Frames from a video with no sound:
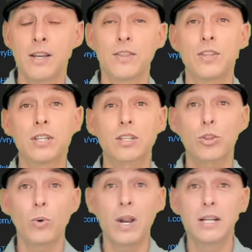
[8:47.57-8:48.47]
This
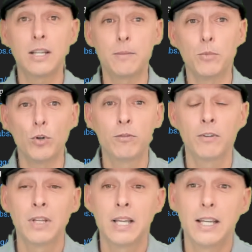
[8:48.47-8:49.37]
threatening move
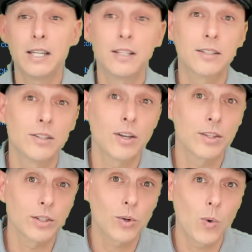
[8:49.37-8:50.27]
is
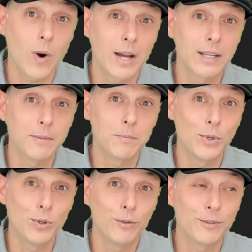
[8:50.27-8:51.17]
another quiet
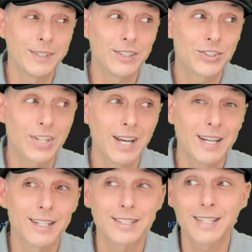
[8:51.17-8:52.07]
move in
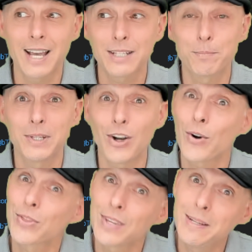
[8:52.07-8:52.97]
chess. That's been our
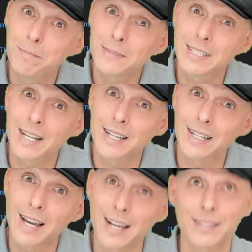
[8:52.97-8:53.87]
theme today,
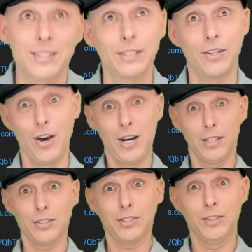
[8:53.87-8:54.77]
has it
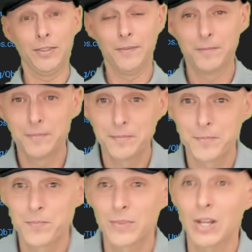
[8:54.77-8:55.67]
not?
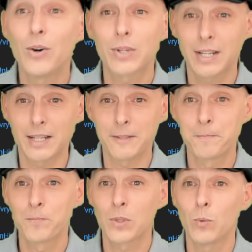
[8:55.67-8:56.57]
Okay,
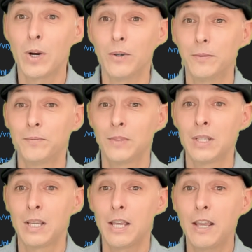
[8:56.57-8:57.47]
well,
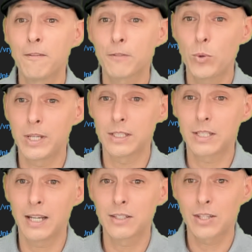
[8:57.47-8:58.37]
if queen
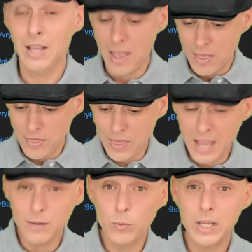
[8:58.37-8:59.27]
takes,
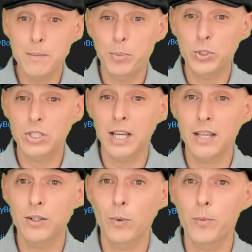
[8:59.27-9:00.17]
then we can put
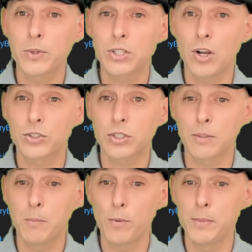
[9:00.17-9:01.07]
together what we saw just a
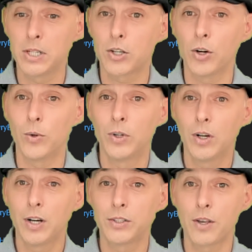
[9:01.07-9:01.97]
moment ago,
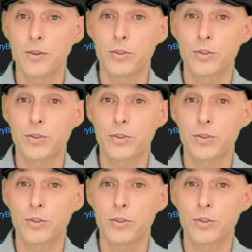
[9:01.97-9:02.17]
another